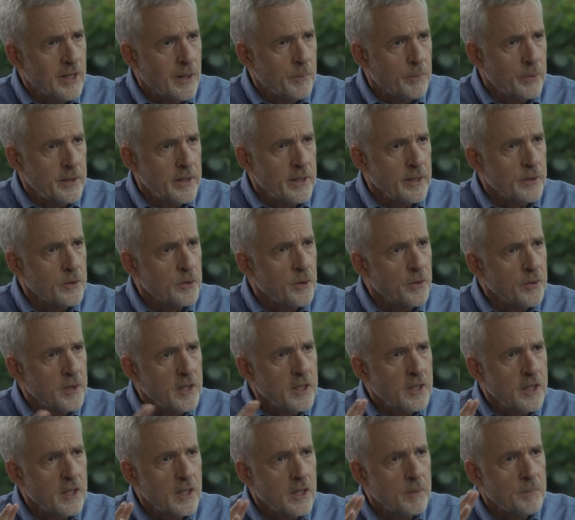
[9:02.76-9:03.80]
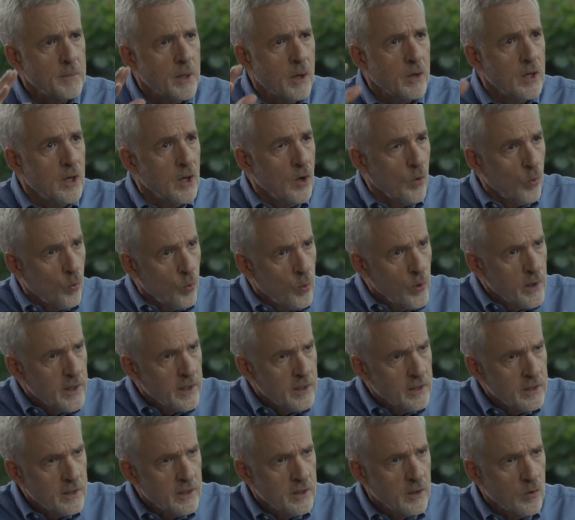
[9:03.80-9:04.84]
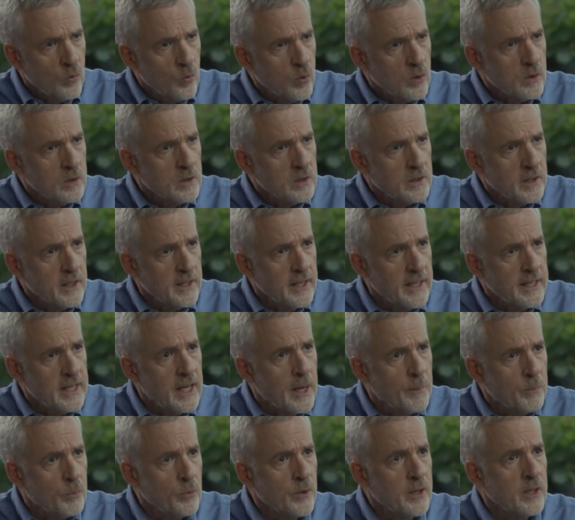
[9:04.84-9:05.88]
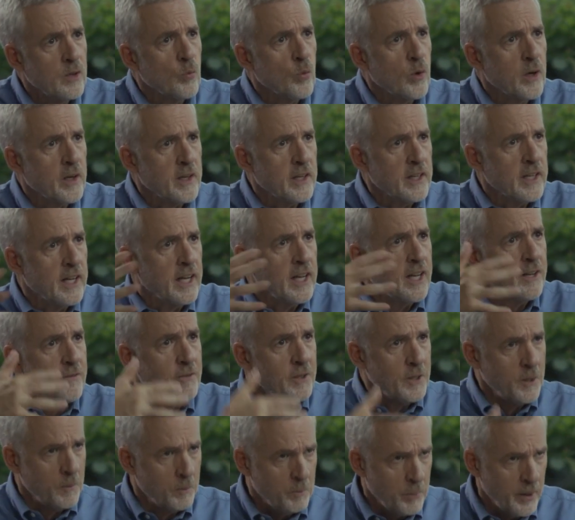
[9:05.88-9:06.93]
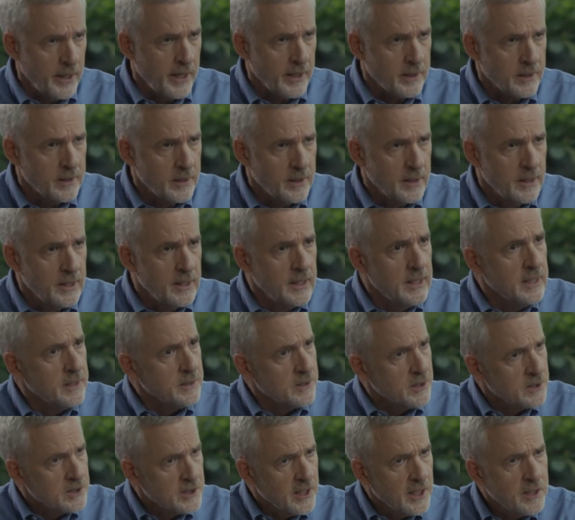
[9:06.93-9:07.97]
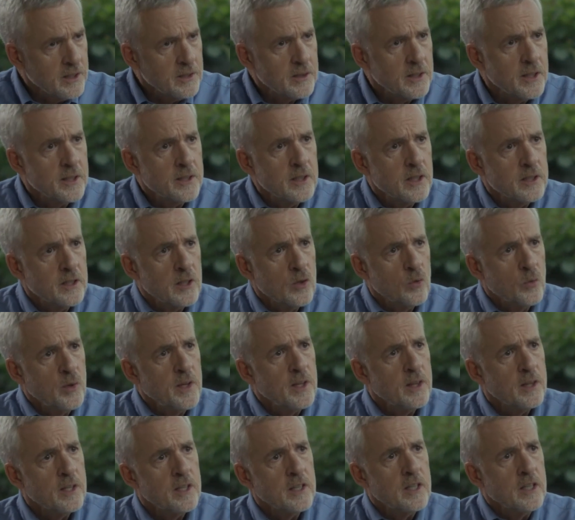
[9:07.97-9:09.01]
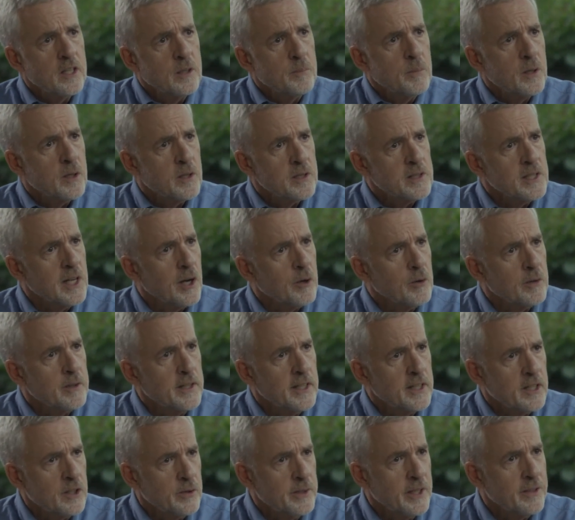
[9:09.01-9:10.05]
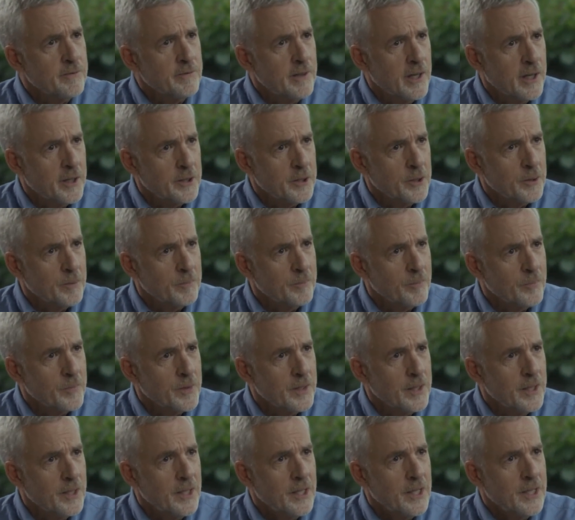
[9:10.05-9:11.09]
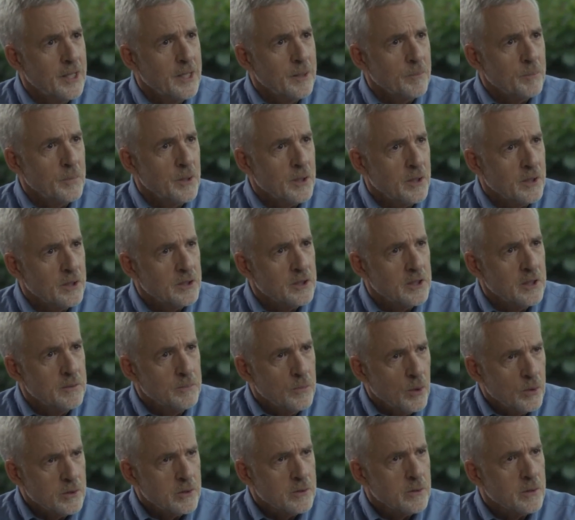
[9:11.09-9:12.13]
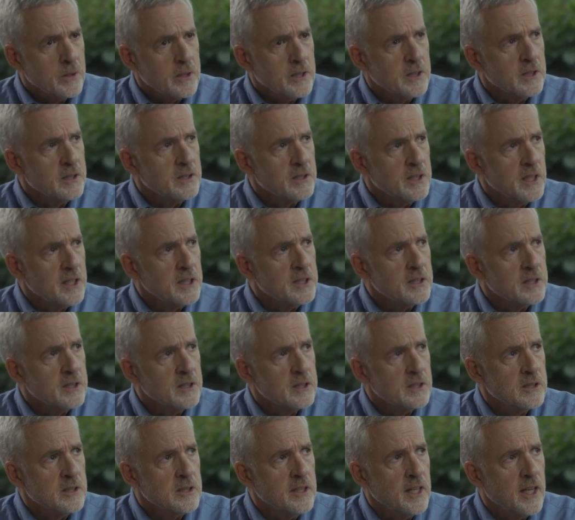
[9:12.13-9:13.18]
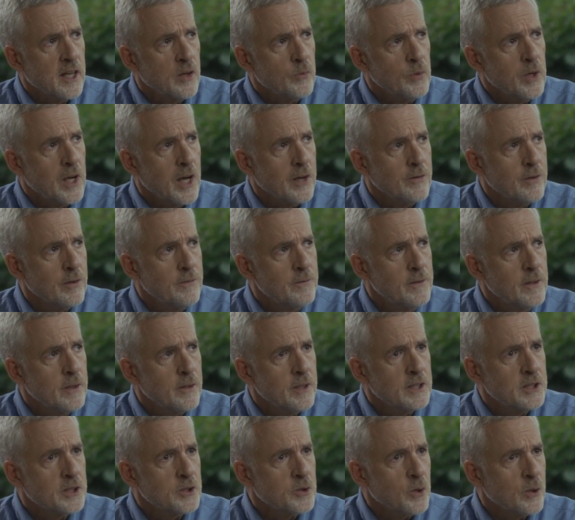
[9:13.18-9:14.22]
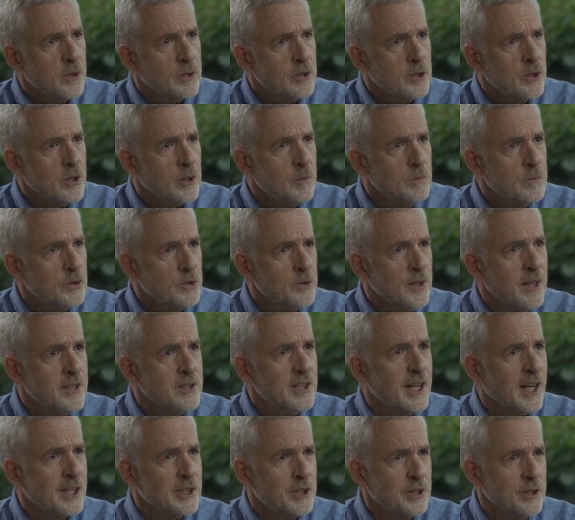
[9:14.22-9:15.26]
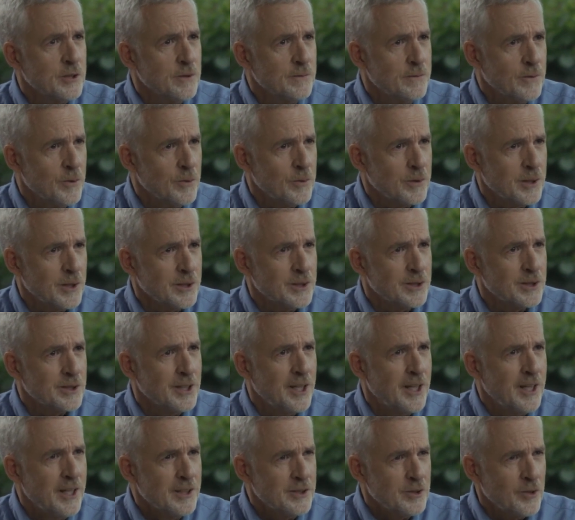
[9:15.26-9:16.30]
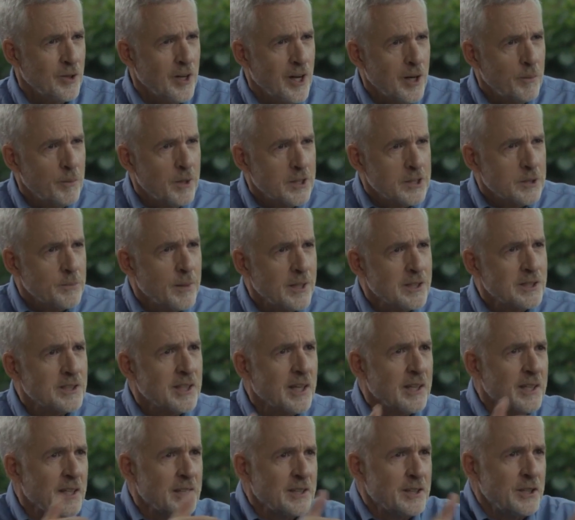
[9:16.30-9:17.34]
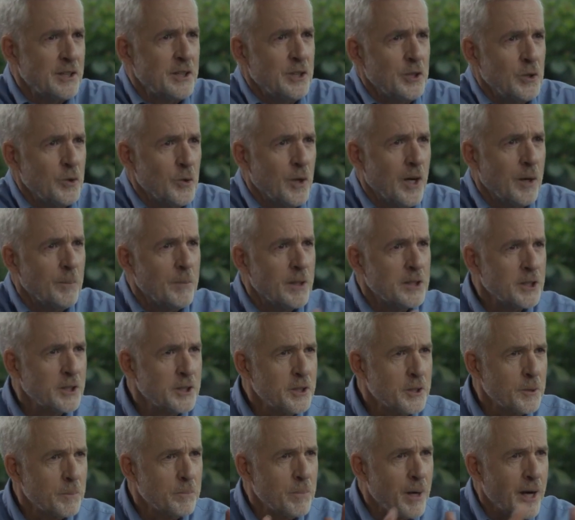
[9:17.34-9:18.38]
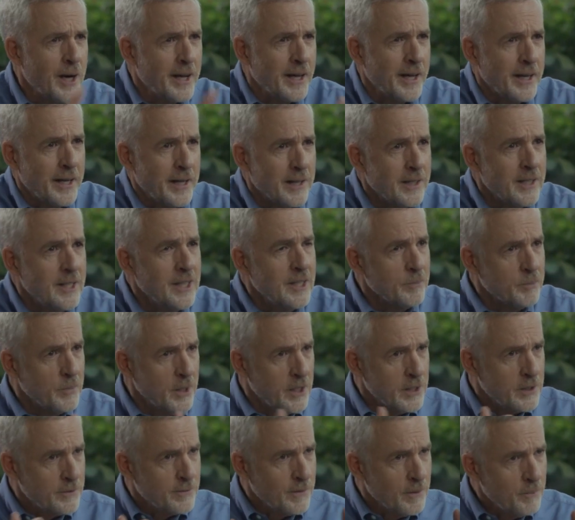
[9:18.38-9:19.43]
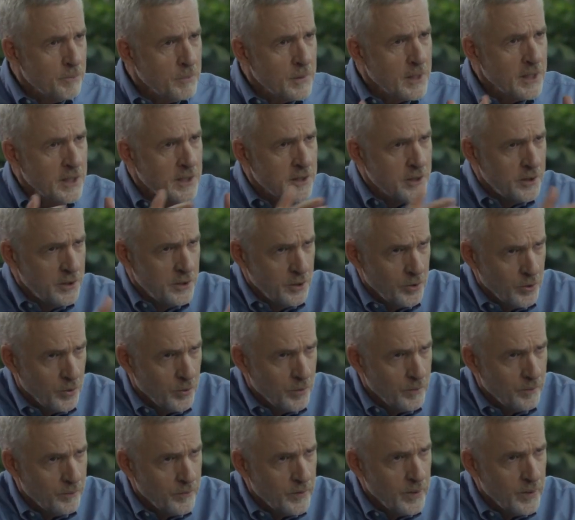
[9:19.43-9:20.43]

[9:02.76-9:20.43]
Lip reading: operating. They're thinking about where in the world can I operate and where can I have impact. The second thing that they're rethinking about is how do they create value? Because in most organizations today, we have a very short-term transactional focus. So how much am I selling to you? How much are you buying? But it's from me to you.